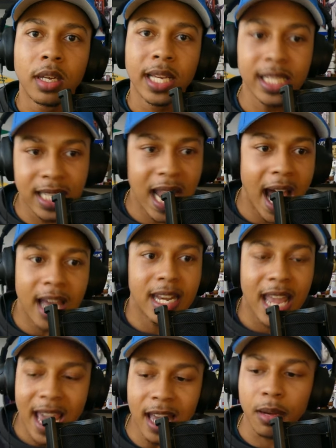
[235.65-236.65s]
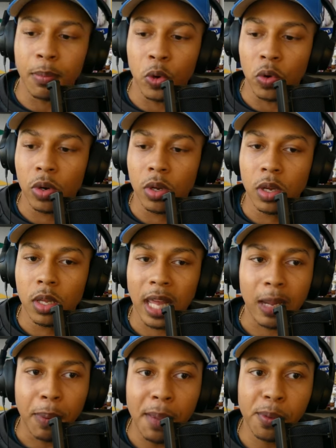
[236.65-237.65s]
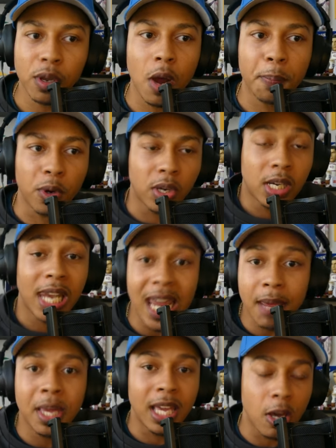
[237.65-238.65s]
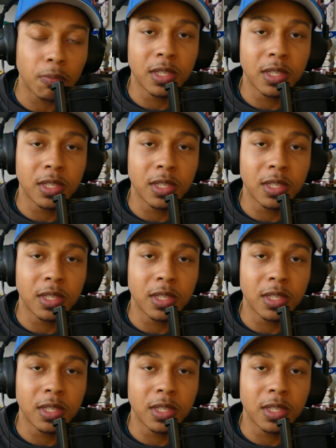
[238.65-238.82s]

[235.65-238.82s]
He's not an animal like people are proclaiming him